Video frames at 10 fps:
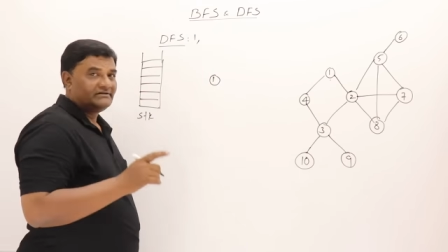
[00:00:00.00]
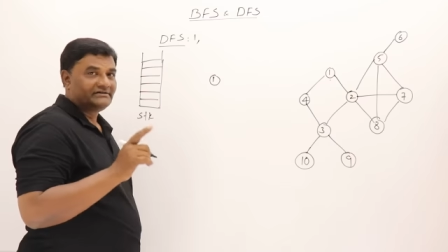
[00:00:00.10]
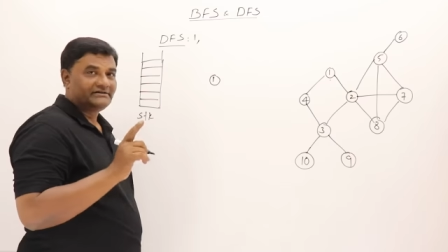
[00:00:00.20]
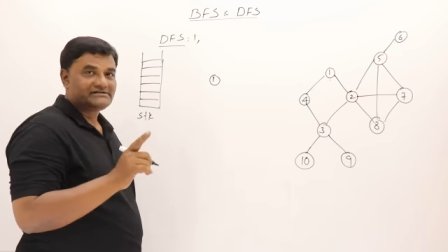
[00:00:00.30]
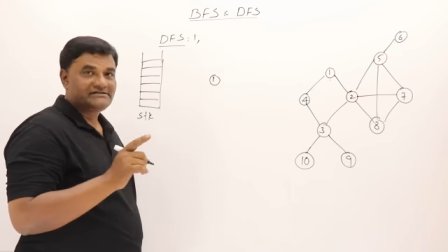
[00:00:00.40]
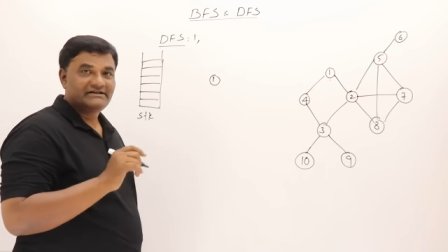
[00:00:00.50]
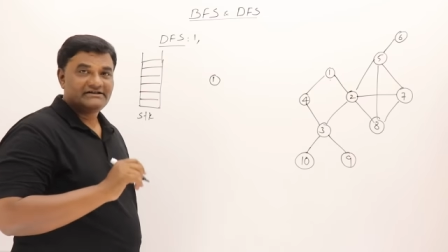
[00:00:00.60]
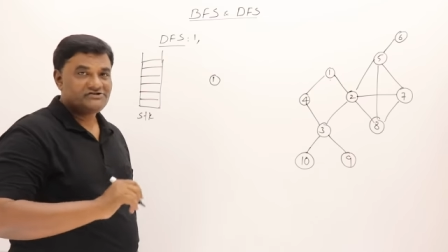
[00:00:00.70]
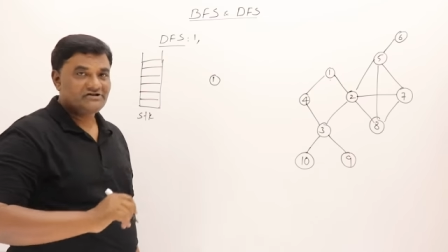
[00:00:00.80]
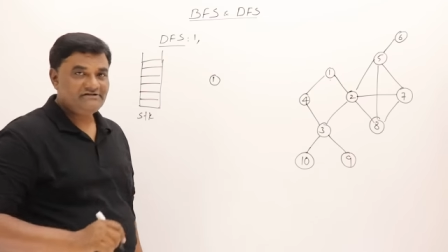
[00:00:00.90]
This is the
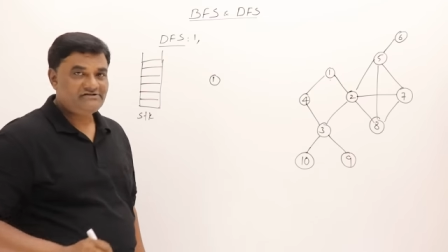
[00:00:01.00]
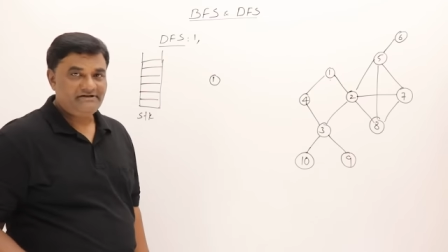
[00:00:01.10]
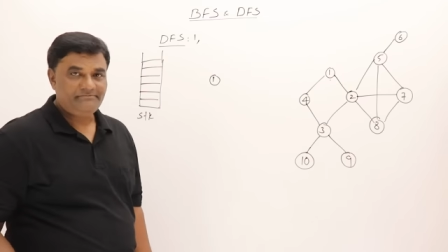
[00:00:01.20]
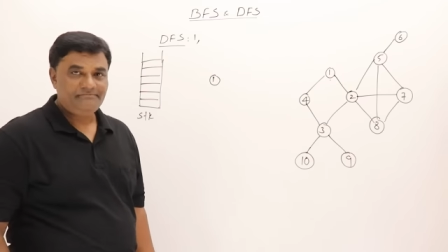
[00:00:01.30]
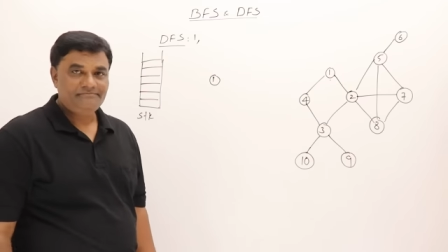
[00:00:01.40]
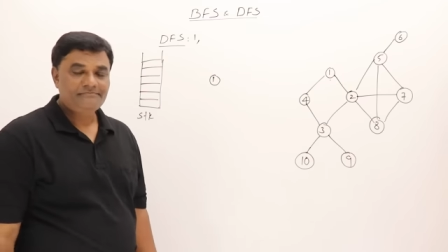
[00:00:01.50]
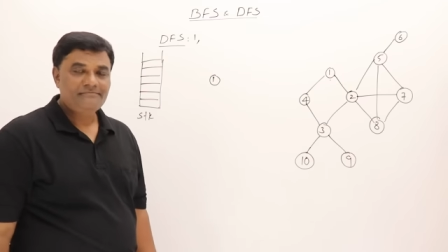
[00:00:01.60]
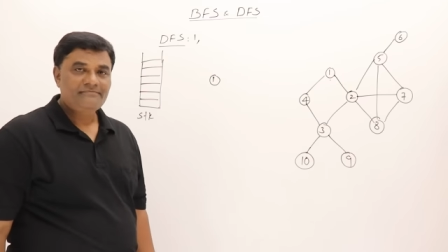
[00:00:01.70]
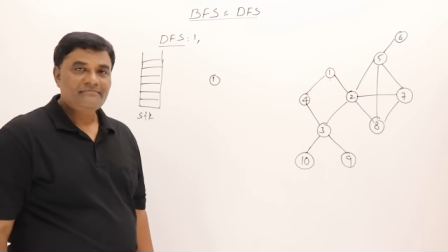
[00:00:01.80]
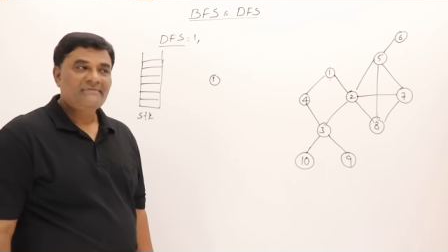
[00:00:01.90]
initial step.
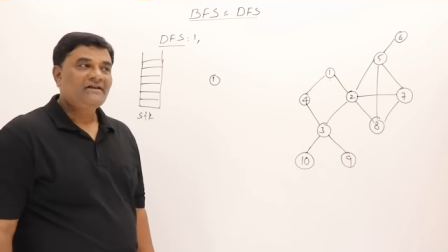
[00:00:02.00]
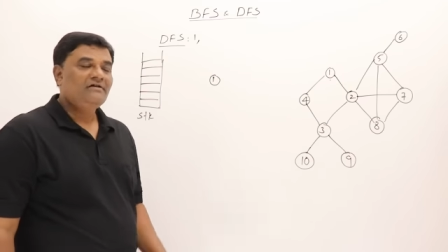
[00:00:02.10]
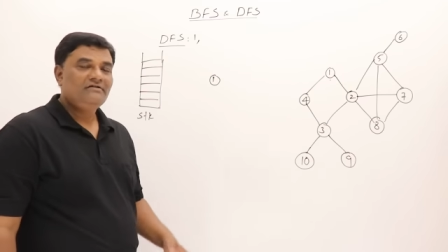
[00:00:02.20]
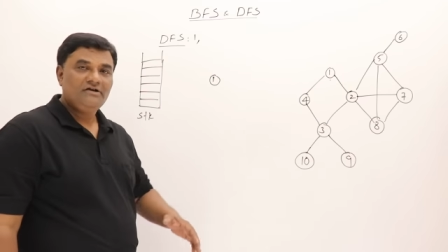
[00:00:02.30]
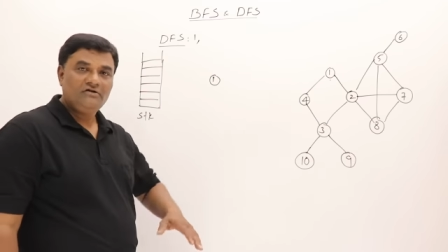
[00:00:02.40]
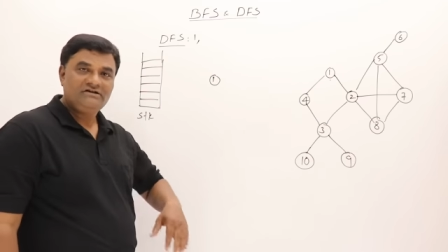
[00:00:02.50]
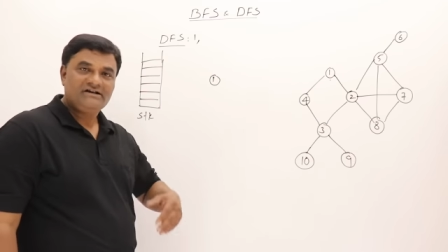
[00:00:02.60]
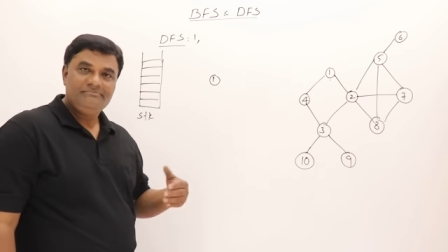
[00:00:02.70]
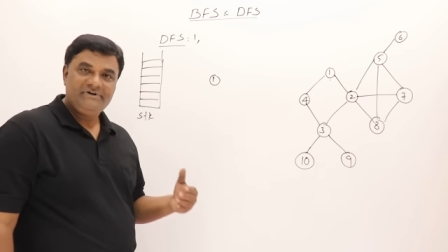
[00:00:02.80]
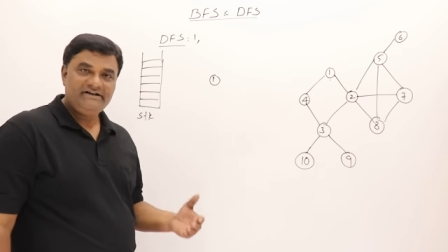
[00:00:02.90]
Now the
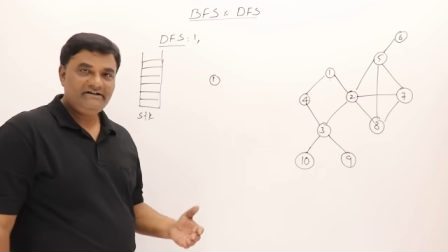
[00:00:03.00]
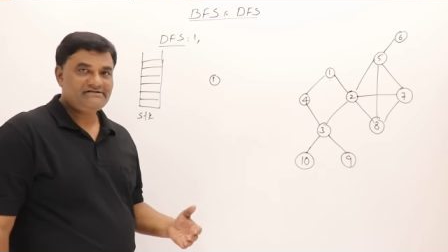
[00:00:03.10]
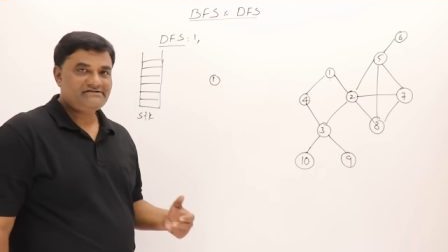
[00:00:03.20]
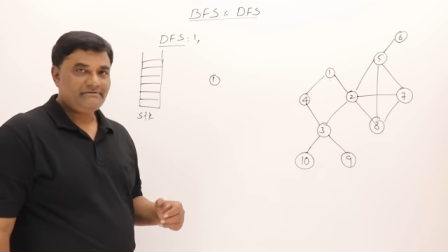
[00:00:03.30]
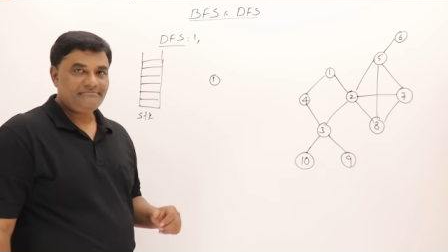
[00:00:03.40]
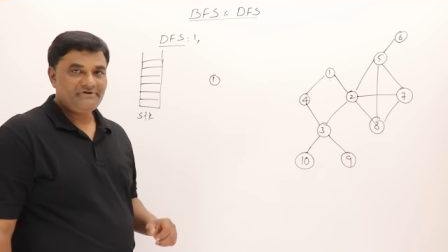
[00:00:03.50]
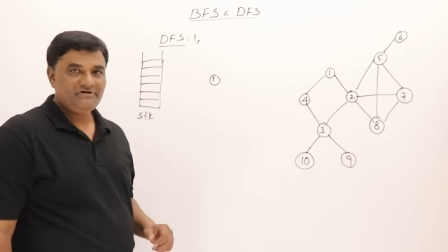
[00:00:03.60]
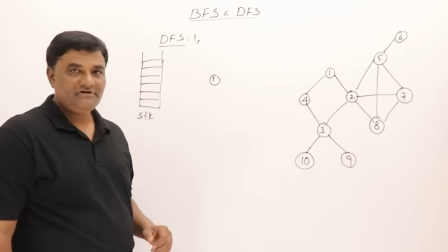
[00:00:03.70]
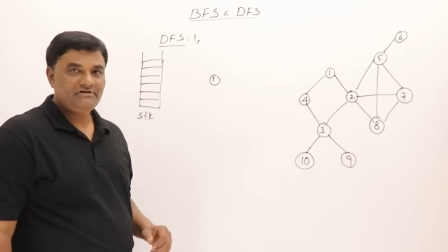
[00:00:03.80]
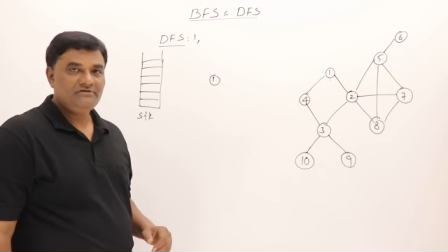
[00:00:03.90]
repeating step.
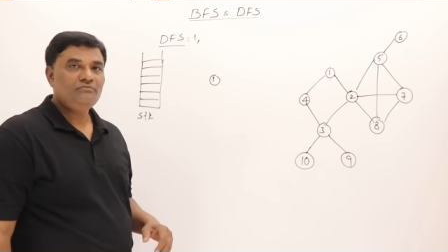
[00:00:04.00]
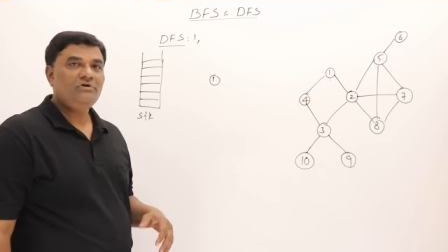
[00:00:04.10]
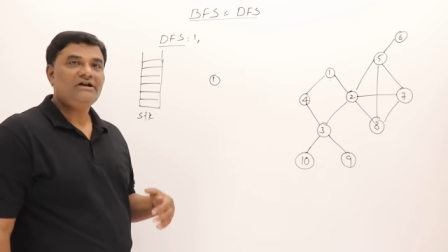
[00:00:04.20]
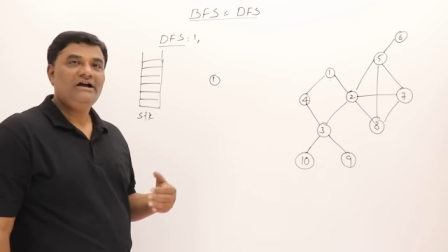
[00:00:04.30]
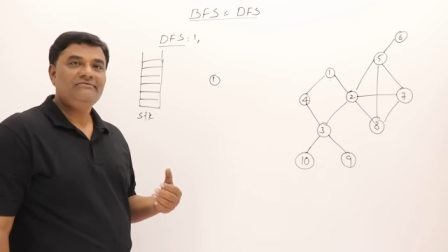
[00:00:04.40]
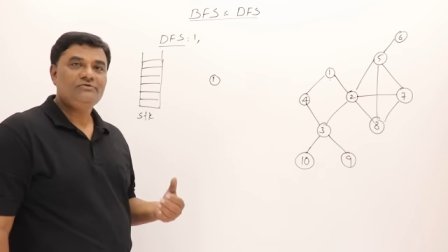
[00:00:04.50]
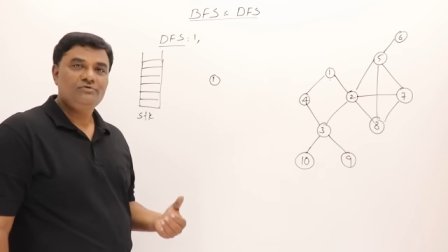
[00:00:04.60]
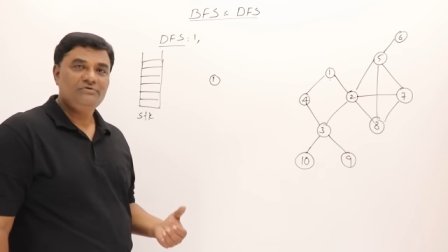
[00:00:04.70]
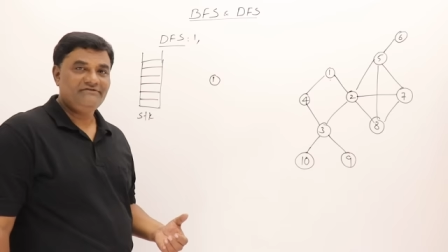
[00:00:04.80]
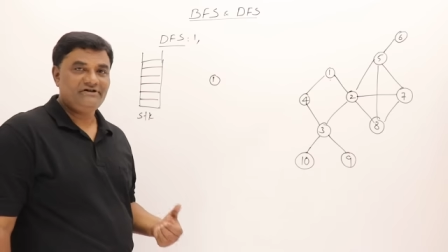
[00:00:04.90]
What I have to
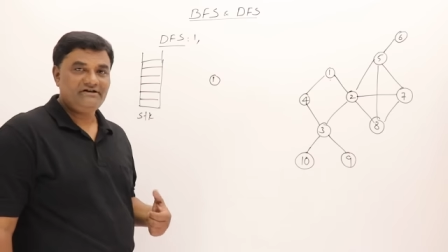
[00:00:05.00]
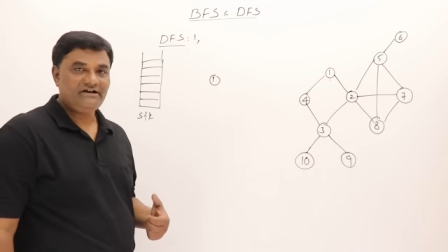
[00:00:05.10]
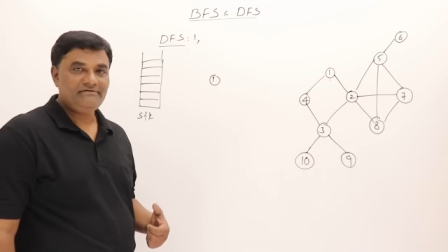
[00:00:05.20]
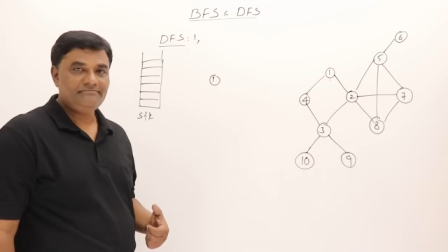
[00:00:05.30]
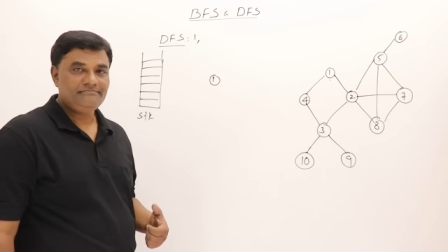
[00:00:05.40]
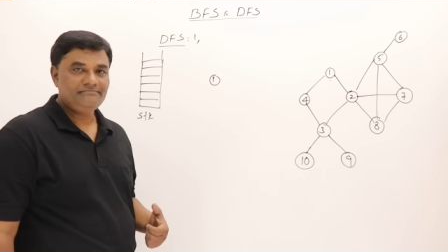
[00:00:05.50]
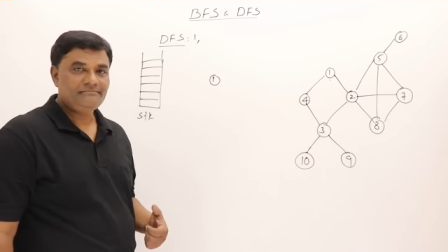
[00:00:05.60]
do every time?